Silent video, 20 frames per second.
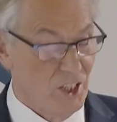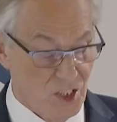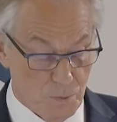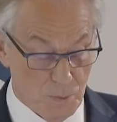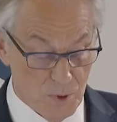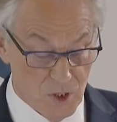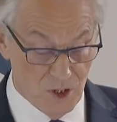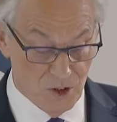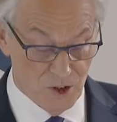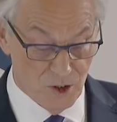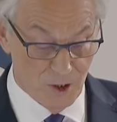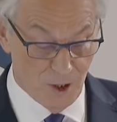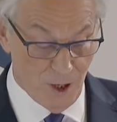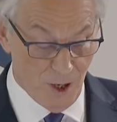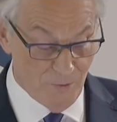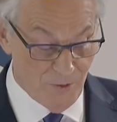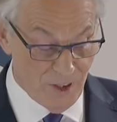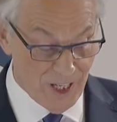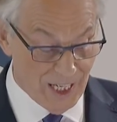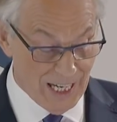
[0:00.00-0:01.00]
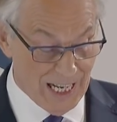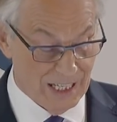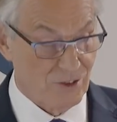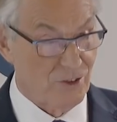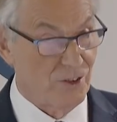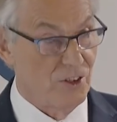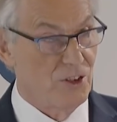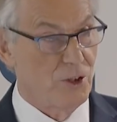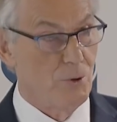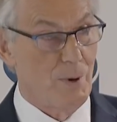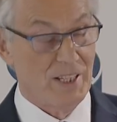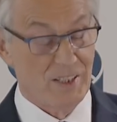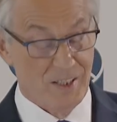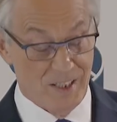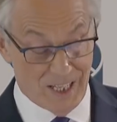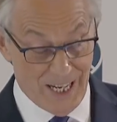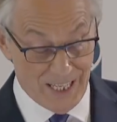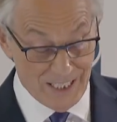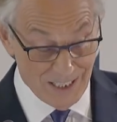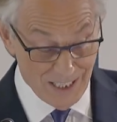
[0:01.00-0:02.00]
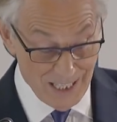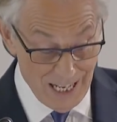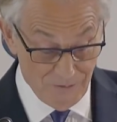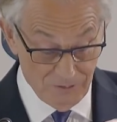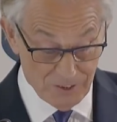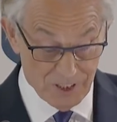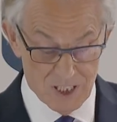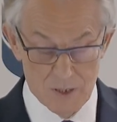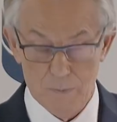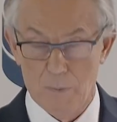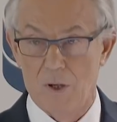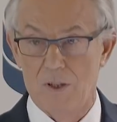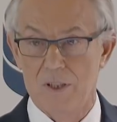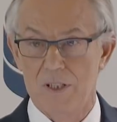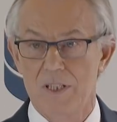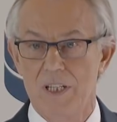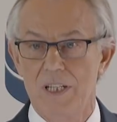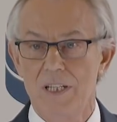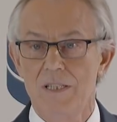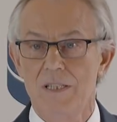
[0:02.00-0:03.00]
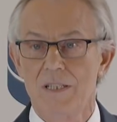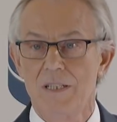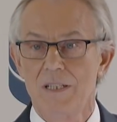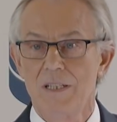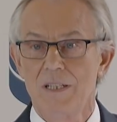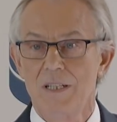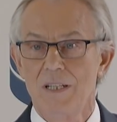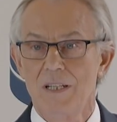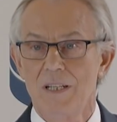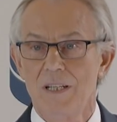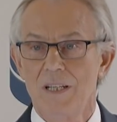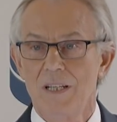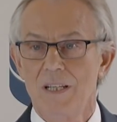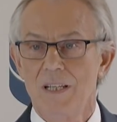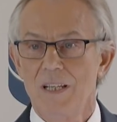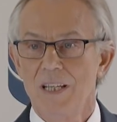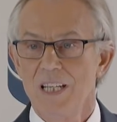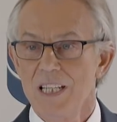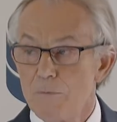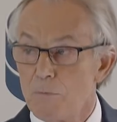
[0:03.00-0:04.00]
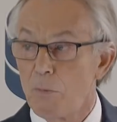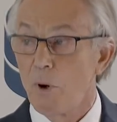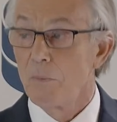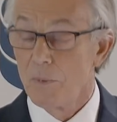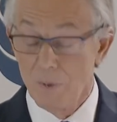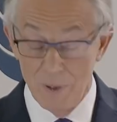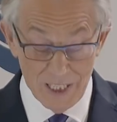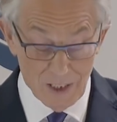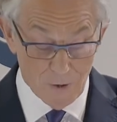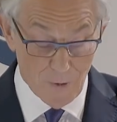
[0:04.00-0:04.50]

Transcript: disposition of the electorate to entertain leftist policies is probably